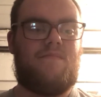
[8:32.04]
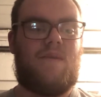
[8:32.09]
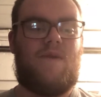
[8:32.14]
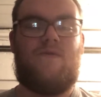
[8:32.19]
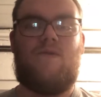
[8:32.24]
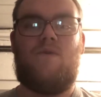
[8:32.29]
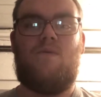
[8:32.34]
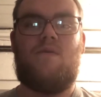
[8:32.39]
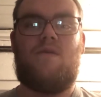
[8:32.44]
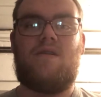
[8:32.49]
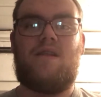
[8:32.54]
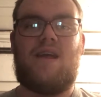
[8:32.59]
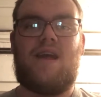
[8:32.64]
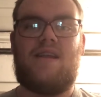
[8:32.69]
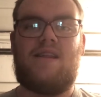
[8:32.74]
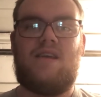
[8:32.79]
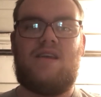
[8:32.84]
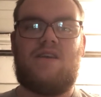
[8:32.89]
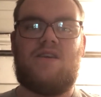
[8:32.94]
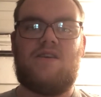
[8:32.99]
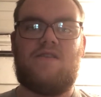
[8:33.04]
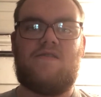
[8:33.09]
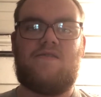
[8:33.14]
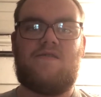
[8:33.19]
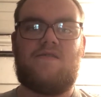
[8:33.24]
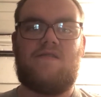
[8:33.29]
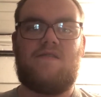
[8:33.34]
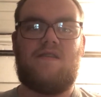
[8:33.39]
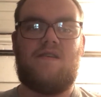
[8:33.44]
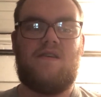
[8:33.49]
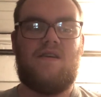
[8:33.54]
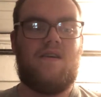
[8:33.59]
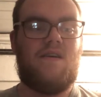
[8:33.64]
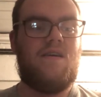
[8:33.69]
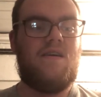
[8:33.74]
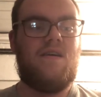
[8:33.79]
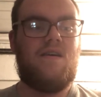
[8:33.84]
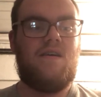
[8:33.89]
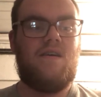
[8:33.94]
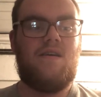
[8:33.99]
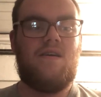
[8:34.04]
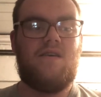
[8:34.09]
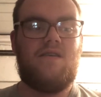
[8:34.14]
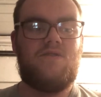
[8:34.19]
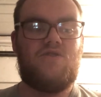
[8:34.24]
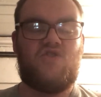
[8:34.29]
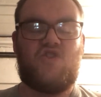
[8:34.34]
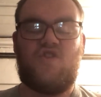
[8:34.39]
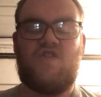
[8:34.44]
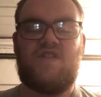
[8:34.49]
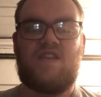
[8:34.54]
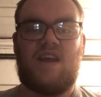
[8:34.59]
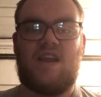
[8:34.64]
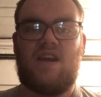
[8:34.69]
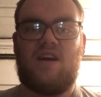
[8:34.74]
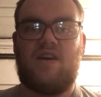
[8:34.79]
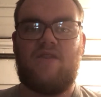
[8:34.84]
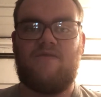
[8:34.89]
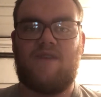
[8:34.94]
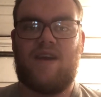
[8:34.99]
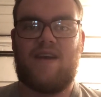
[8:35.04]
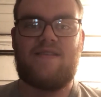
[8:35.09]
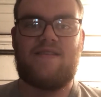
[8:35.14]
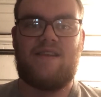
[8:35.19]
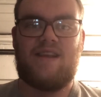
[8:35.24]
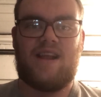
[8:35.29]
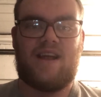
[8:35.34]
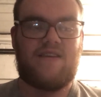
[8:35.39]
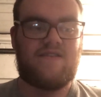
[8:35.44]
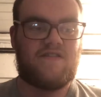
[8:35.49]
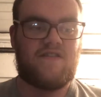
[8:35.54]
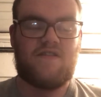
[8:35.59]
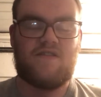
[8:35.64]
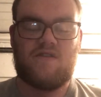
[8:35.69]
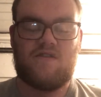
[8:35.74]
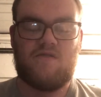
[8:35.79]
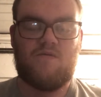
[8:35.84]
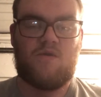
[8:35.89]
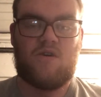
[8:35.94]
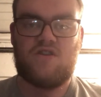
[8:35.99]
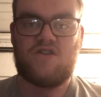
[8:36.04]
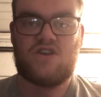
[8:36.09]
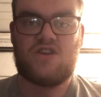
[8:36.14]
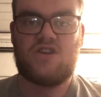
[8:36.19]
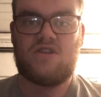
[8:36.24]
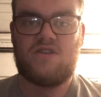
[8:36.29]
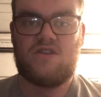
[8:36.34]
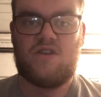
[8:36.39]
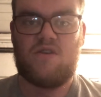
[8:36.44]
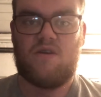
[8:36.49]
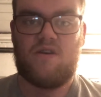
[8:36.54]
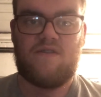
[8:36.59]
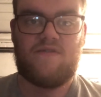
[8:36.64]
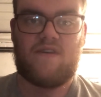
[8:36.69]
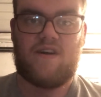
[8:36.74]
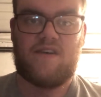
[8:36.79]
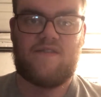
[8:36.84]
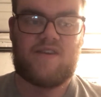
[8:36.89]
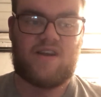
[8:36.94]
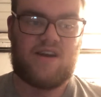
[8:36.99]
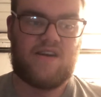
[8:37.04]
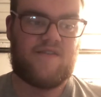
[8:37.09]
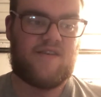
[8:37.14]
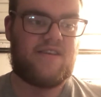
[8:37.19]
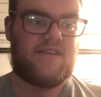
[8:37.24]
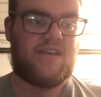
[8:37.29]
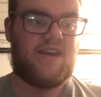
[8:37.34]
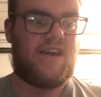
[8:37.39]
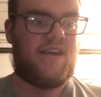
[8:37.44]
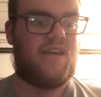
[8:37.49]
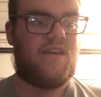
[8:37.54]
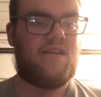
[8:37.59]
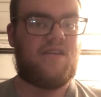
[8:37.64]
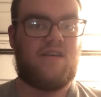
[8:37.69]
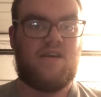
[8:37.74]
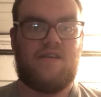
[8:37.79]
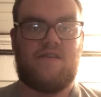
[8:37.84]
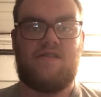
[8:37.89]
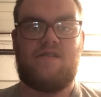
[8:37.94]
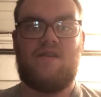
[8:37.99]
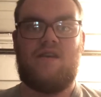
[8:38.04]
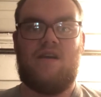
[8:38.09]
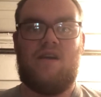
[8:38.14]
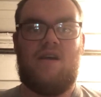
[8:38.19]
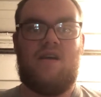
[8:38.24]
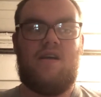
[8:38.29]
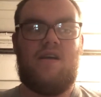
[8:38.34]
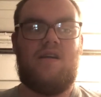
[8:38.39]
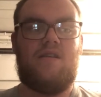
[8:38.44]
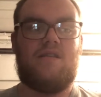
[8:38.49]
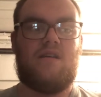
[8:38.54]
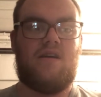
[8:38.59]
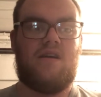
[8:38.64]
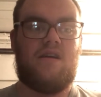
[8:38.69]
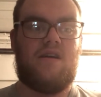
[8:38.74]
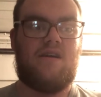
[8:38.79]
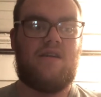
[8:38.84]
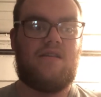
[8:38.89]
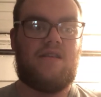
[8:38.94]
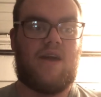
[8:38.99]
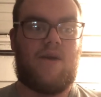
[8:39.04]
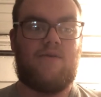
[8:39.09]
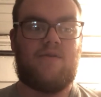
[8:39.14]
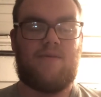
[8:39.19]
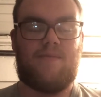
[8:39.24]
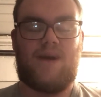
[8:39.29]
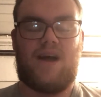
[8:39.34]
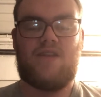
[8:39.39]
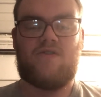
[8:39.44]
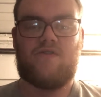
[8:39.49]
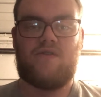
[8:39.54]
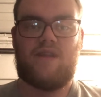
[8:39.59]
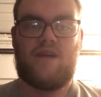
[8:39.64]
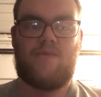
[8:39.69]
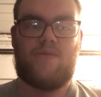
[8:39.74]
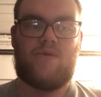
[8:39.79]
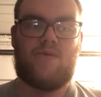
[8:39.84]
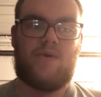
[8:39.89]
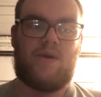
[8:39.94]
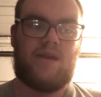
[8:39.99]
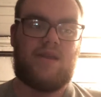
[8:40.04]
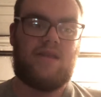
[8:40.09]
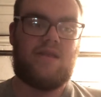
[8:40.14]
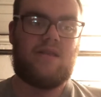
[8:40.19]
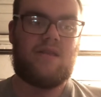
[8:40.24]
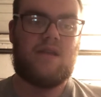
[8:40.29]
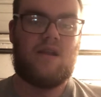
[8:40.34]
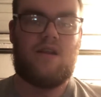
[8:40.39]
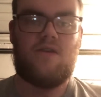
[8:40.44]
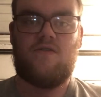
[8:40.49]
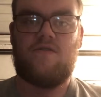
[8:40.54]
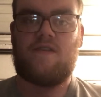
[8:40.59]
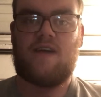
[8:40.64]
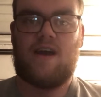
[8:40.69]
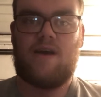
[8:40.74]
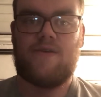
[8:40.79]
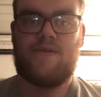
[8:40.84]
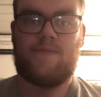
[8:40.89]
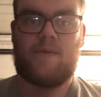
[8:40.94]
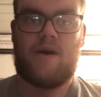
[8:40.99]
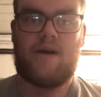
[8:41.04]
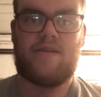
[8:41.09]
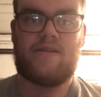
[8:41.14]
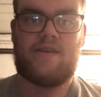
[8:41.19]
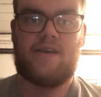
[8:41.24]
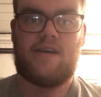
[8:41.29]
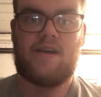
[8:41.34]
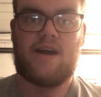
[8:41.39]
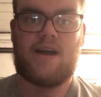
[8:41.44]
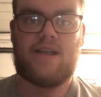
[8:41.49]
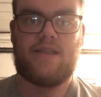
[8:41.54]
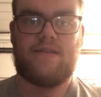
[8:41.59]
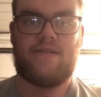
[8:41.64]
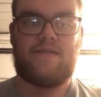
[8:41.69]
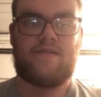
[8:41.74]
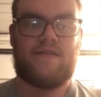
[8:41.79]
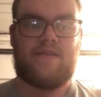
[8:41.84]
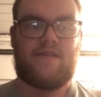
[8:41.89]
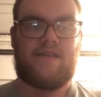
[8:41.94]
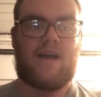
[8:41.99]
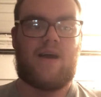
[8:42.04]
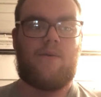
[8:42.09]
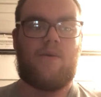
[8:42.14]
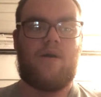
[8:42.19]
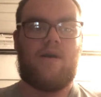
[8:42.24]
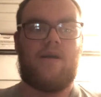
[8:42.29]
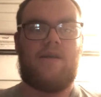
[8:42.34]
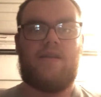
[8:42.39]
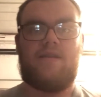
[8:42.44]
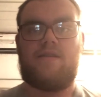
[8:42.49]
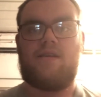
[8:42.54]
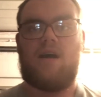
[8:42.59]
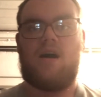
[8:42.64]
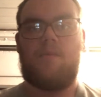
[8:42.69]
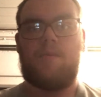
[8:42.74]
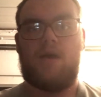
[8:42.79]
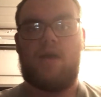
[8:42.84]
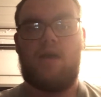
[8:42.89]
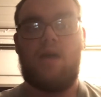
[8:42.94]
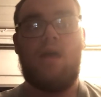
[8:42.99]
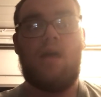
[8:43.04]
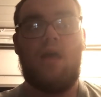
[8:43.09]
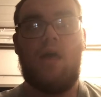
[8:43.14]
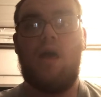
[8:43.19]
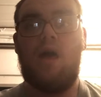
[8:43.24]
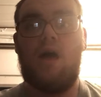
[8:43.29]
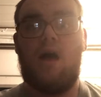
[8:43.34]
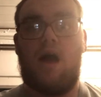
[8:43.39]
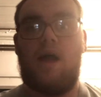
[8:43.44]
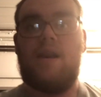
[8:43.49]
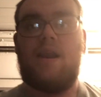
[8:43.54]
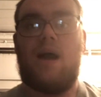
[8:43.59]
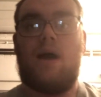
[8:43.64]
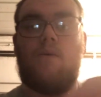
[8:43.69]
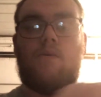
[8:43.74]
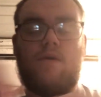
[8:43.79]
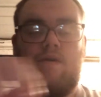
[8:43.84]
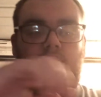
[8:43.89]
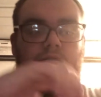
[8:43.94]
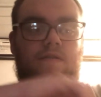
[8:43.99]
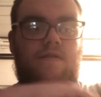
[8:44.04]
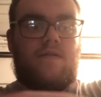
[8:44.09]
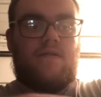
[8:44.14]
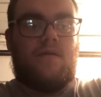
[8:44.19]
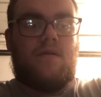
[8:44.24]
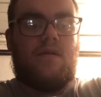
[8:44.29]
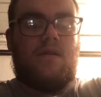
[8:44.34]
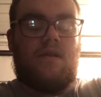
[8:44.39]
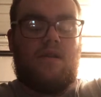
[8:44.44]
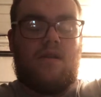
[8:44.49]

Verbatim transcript: If you want any good Tuesday night wrestling action, watch 205 Live, I say, because there was a match on there between the Lucha House Party and Tozawa and Itami, and that was